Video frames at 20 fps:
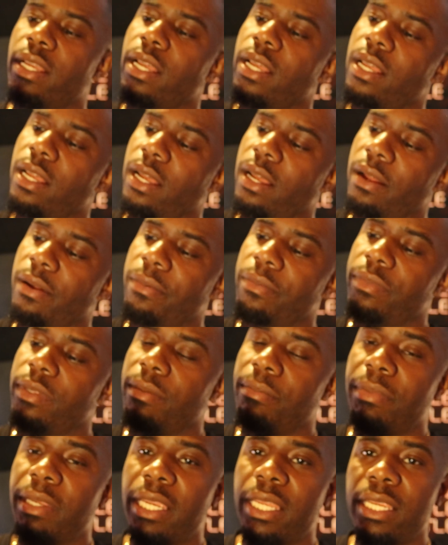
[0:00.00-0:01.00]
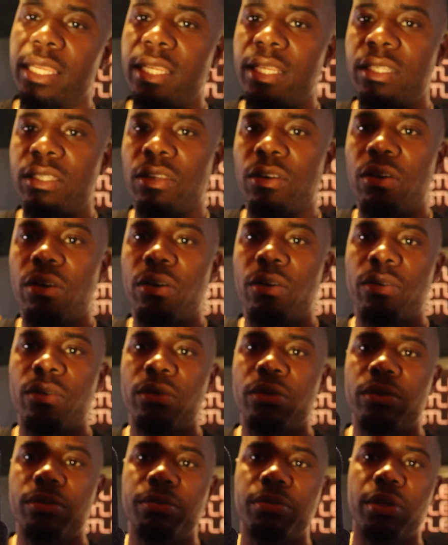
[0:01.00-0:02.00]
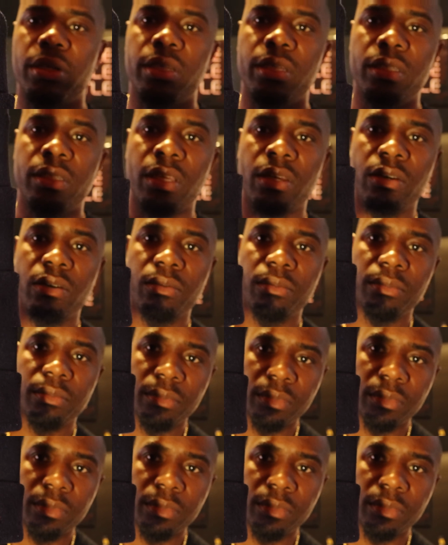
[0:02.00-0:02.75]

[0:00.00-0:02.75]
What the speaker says: the beanies are pretty dope.